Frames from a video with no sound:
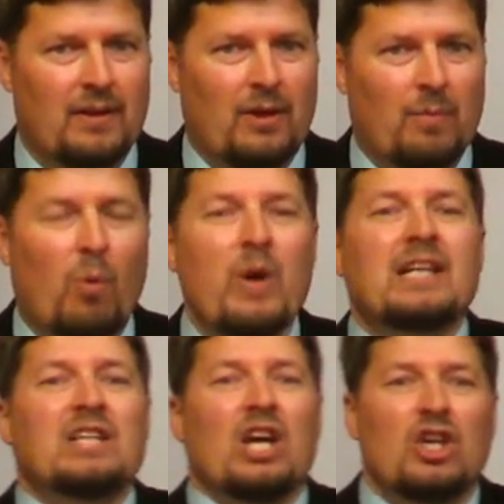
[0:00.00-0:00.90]
But
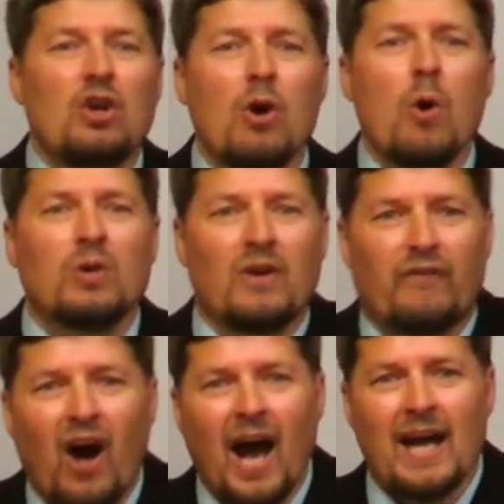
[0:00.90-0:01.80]
we, you
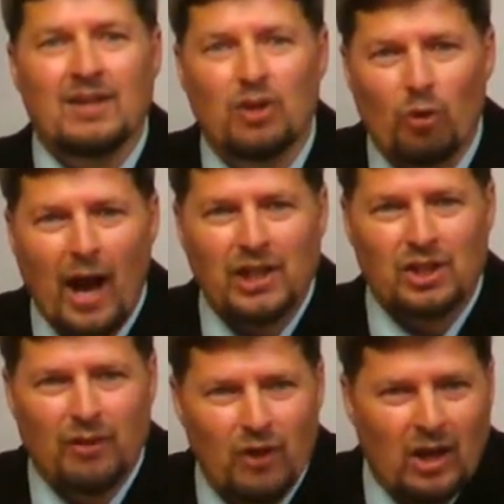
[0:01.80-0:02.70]
define the
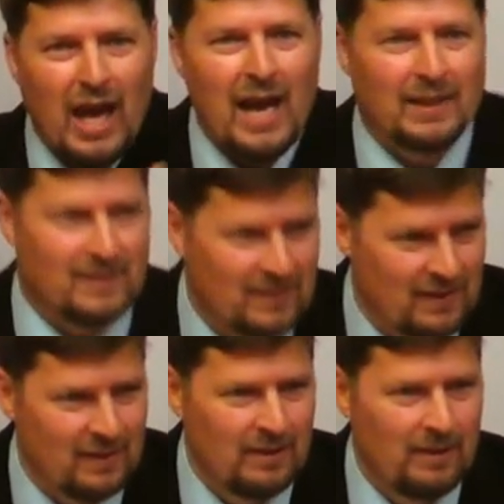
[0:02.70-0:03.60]
direction of your kids.
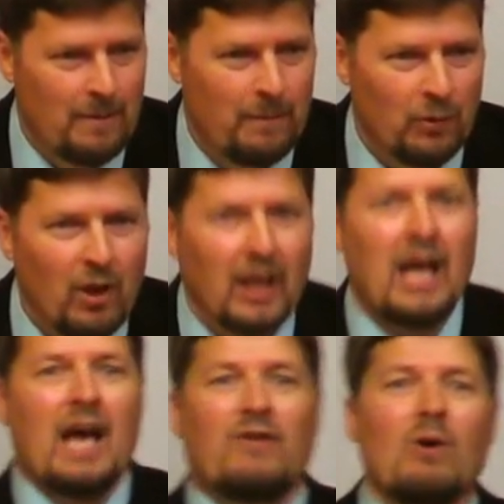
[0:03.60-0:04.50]
Look,
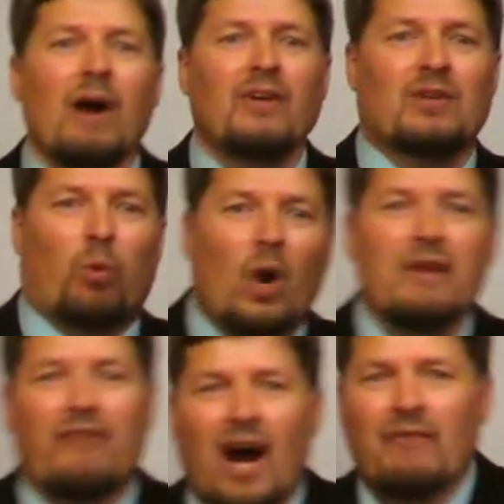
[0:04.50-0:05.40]
if you have a
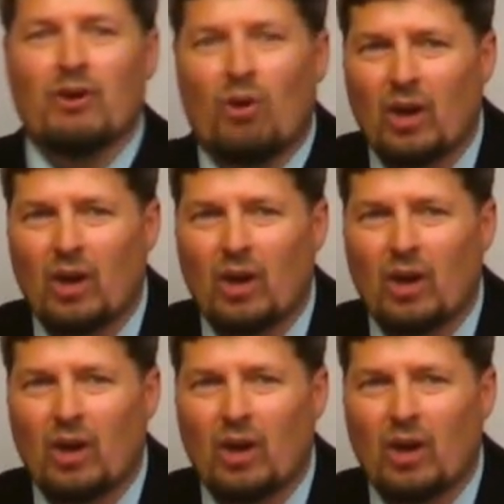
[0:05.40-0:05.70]
25 year old